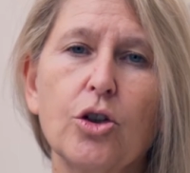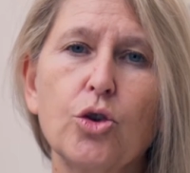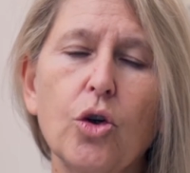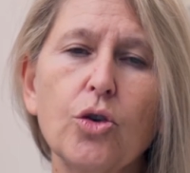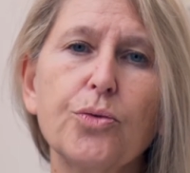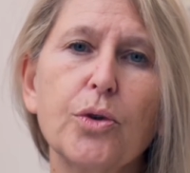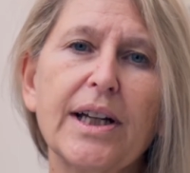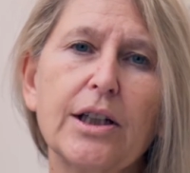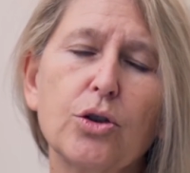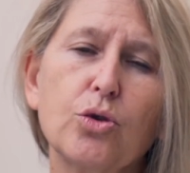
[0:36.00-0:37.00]
Don't
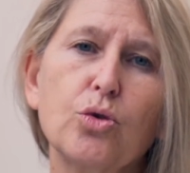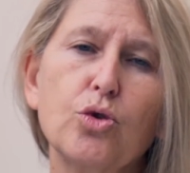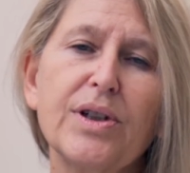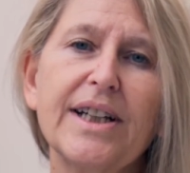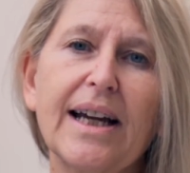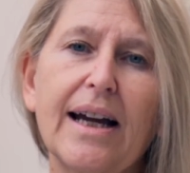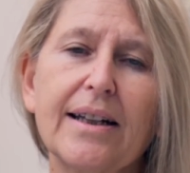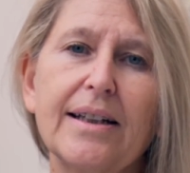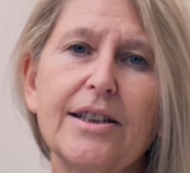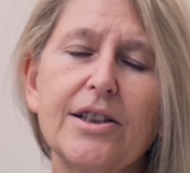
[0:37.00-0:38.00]
forget to drink
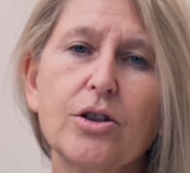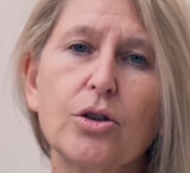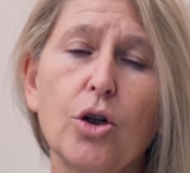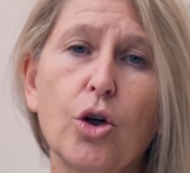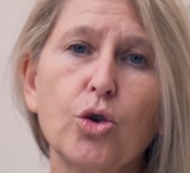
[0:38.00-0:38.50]
at least